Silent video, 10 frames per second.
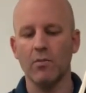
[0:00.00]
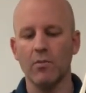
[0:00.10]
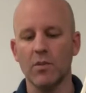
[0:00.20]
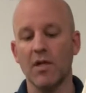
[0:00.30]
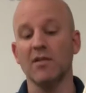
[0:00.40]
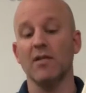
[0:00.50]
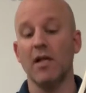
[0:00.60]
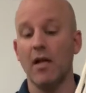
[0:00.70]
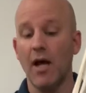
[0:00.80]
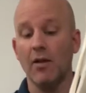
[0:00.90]
doesn't
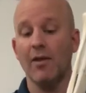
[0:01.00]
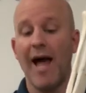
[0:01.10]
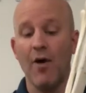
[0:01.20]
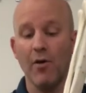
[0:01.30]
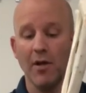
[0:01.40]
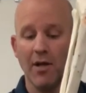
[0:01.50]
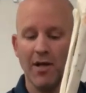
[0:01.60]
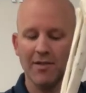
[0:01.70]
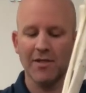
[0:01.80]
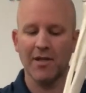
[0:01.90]
allow it
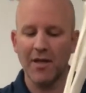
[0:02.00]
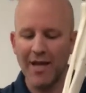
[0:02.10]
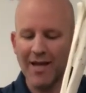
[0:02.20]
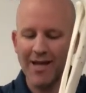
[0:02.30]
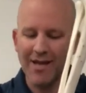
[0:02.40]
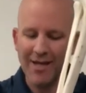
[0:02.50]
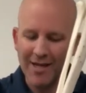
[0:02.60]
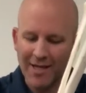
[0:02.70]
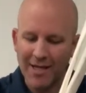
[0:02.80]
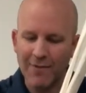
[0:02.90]
to
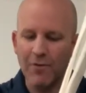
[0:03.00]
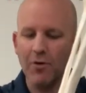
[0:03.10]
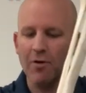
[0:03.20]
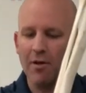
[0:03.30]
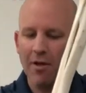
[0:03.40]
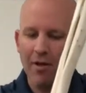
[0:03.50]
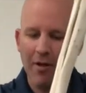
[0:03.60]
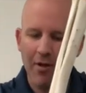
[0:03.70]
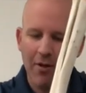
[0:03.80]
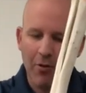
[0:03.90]
evert
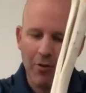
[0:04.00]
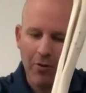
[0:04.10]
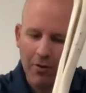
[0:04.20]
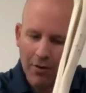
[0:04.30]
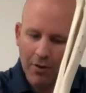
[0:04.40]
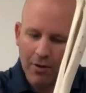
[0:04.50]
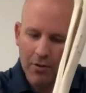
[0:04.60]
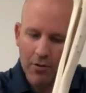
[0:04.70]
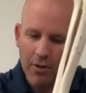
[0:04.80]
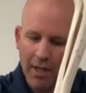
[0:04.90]
or
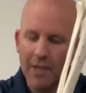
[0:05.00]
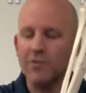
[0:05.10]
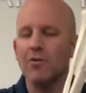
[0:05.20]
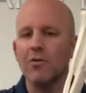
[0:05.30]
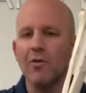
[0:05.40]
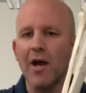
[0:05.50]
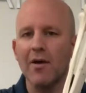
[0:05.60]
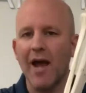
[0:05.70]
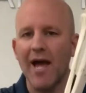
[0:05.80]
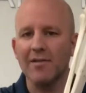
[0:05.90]
into the ground
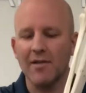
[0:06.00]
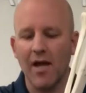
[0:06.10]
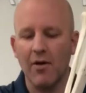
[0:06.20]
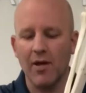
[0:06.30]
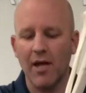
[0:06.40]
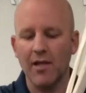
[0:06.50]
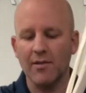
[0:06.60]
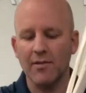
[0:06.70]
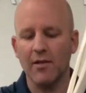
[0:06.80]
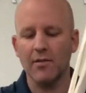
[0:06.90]
as the calcaneus
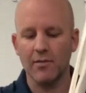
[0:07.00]
does.